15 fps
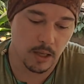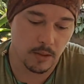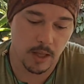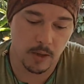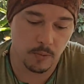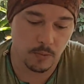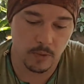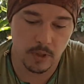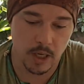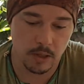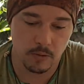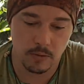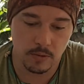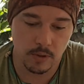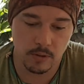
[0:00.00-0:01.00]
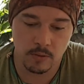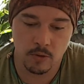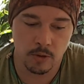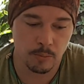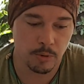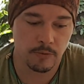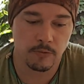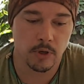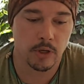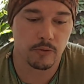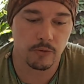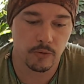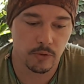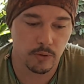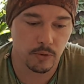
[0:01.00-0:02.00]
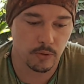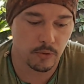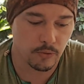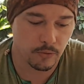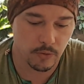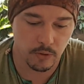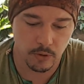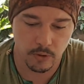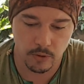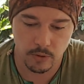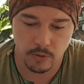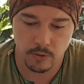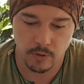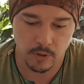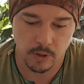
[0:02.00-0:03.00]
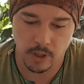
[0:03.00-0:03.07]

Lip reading: They couldn't provide food for